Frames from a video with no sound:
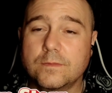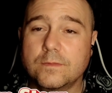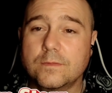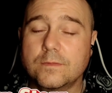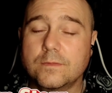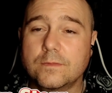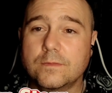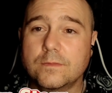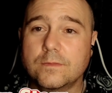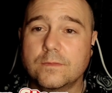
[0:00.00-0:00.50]

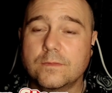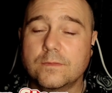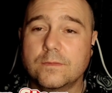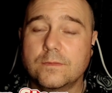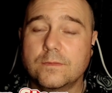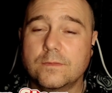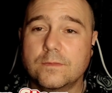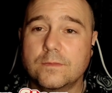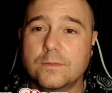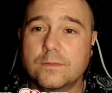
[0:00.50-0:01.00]

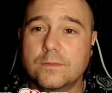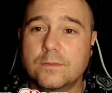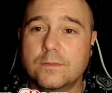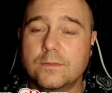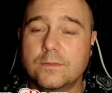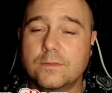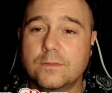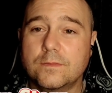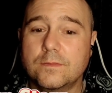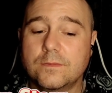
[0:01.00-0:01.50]

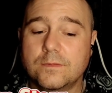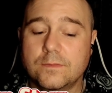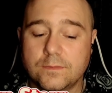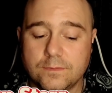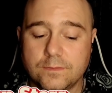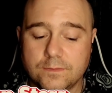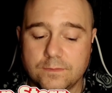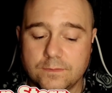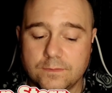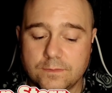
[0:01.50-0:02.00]

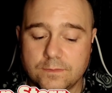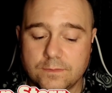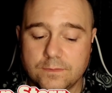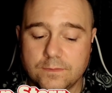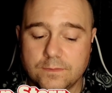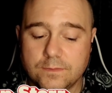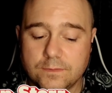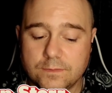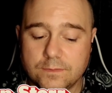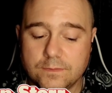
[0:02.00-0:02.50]

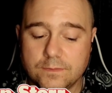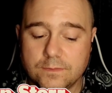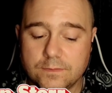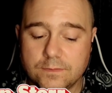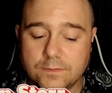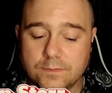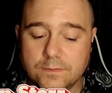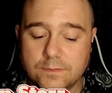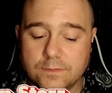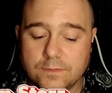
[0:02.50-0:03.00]

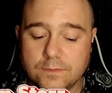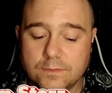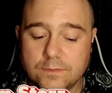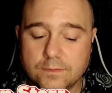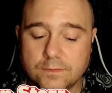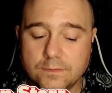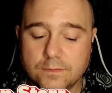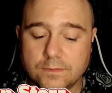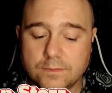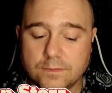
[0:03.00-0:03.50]

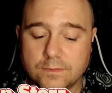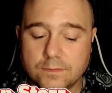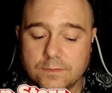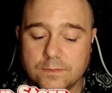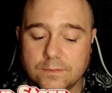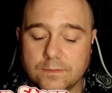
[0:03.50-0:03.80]
The person shown says nothing.